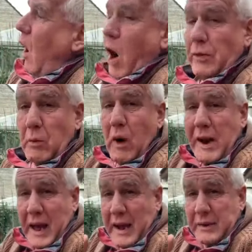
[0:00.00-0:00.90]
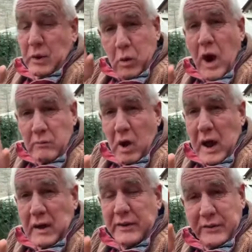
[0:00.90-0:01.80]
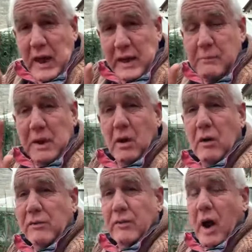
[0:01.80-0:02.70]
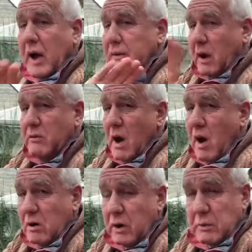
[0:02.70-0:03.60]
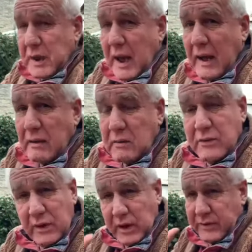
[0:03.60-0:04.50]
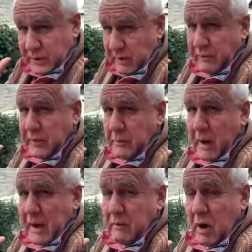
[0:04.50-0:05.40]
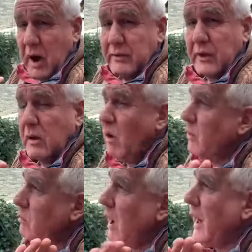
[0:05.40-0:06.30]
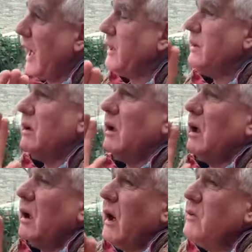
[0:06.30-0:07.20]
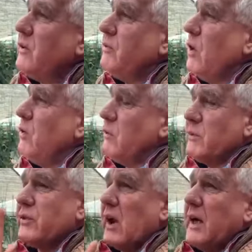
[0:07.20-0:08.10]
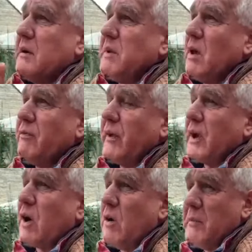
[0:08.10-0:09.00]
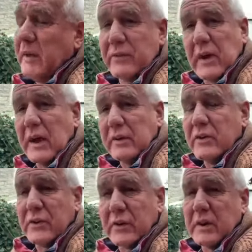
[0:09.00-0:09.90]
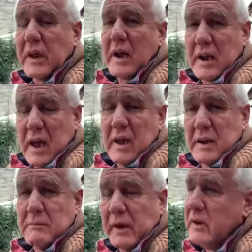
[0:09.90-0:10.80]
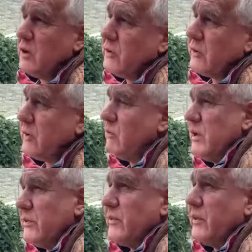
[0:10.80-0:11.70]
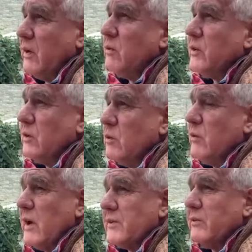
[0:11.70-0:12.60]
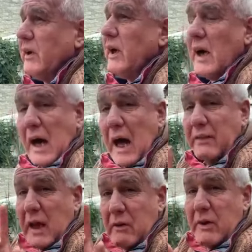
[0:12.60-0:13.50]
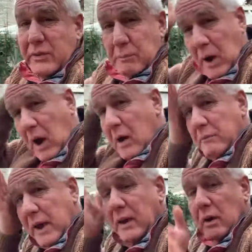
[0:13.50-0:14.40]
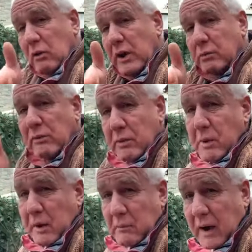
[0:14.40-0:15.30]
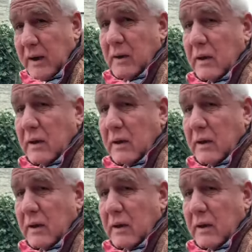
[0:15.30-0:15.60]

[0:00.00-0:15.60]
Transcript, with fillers: on the one hand, quite rightly slating me off, I, I don't argue with that because it is a different debate, right? So on the one hand, those of you that were slating me off in the comments going, you shouldn't have done that at the mint, you shouldn't have rinsed the tills and all the rest of it. And there is a part of me that agrees with you, by the way.